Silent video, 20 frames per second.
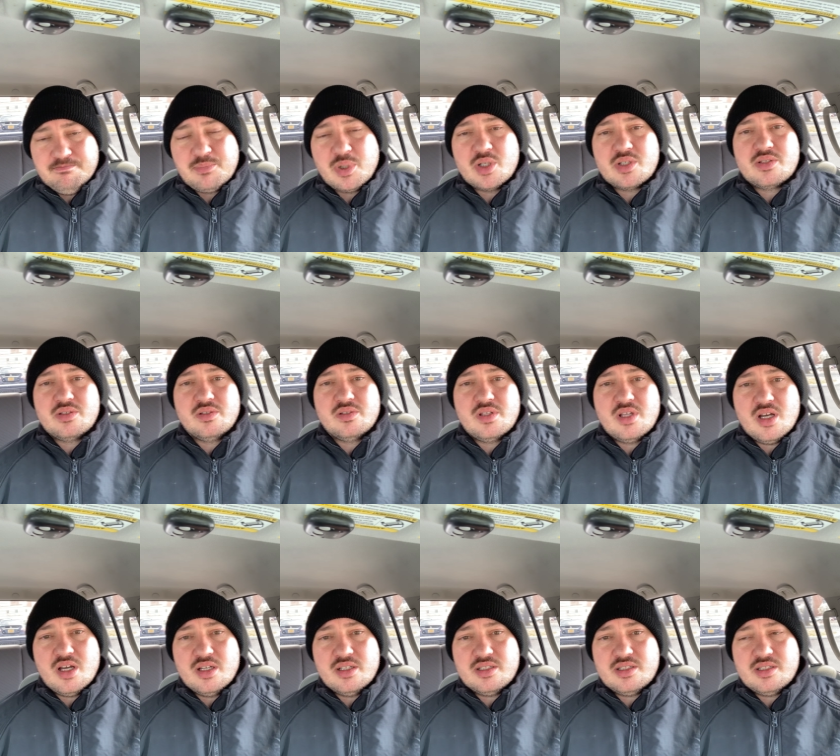Personal
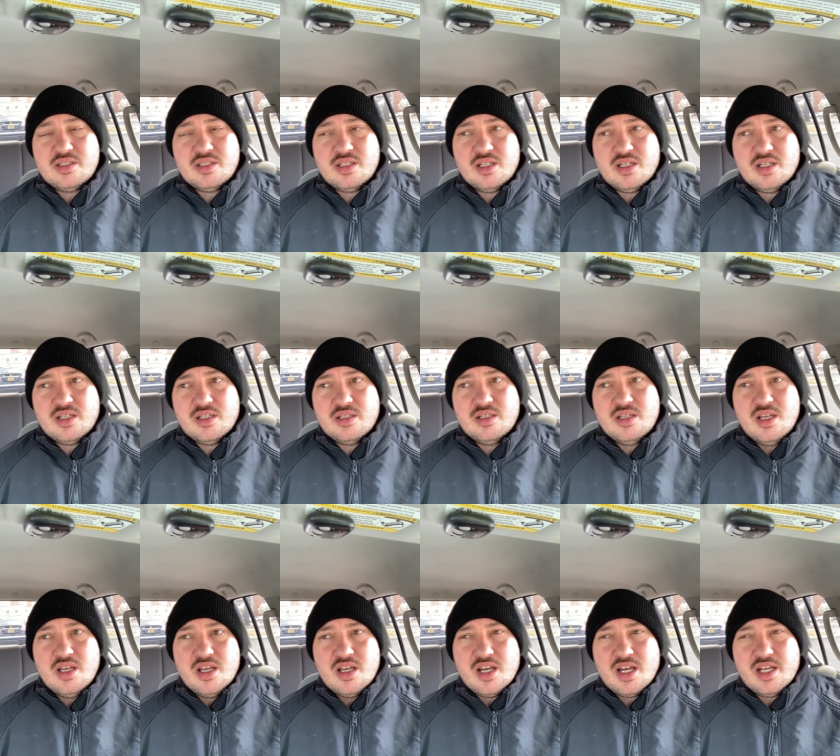thoughts. Uh,
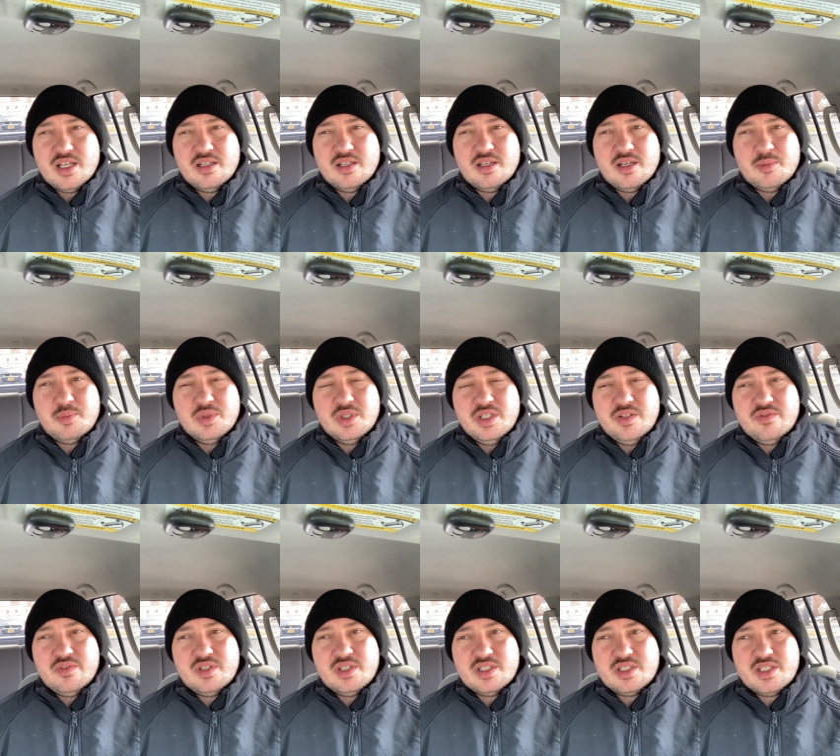I, I
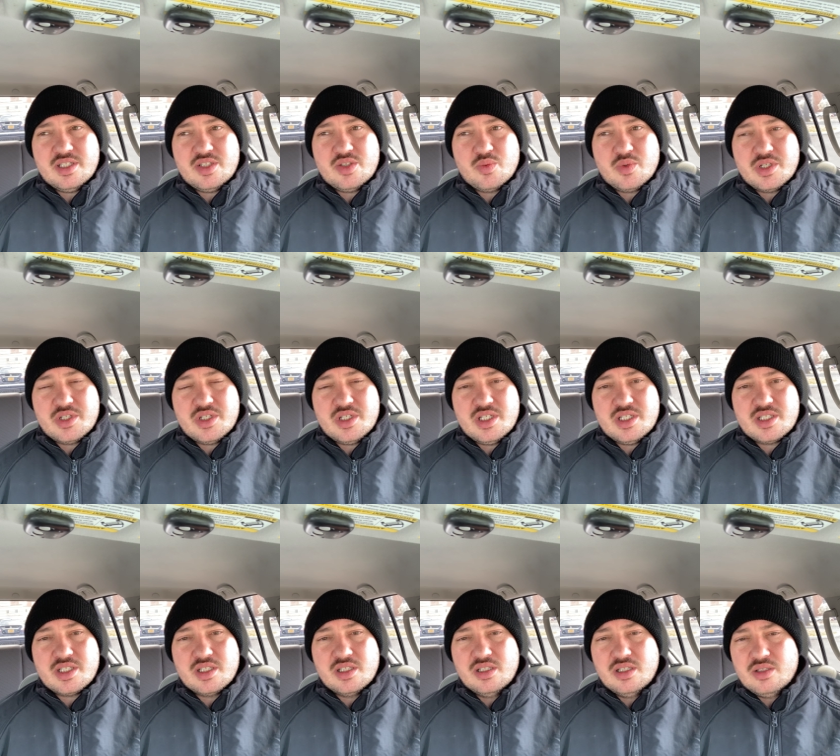believe the situation
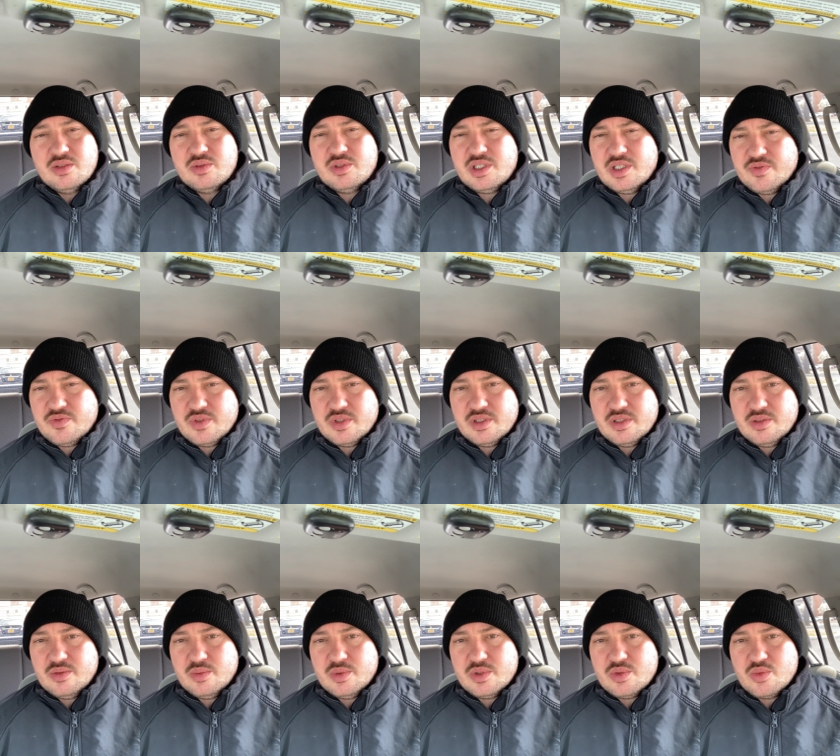is a little different
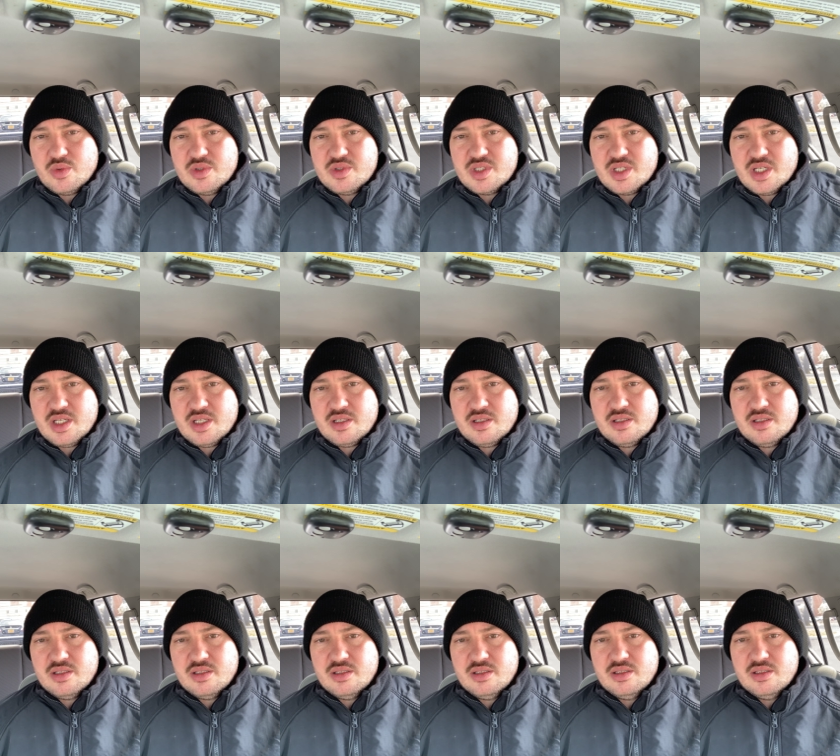with Roseanne
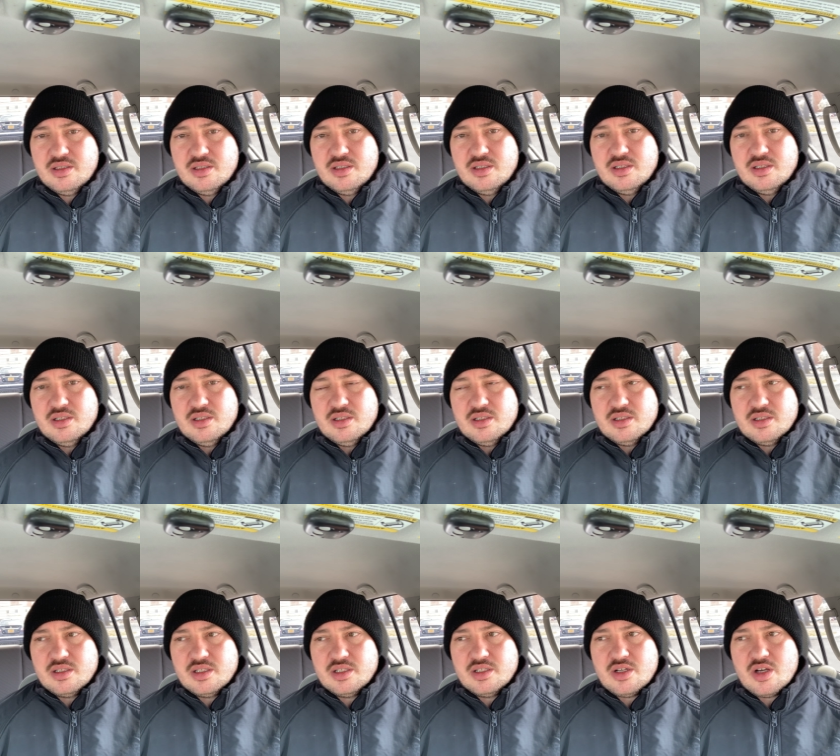
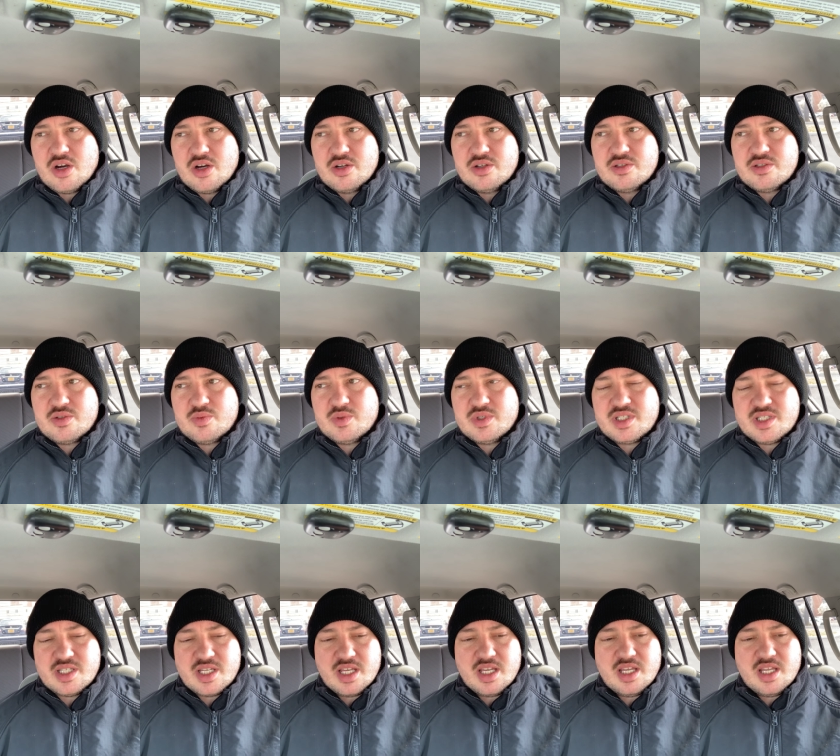Hers was
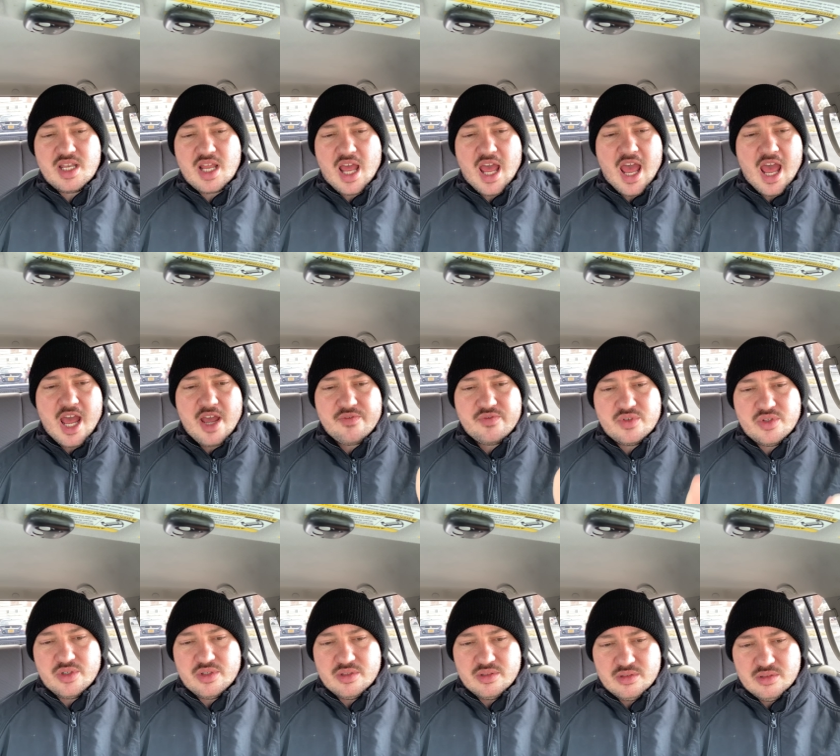said
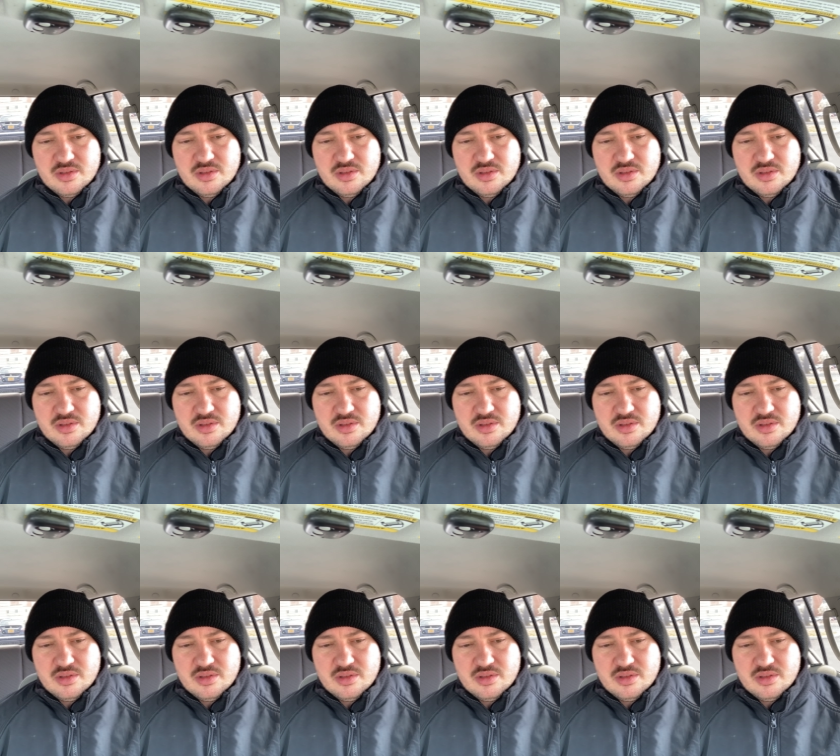after.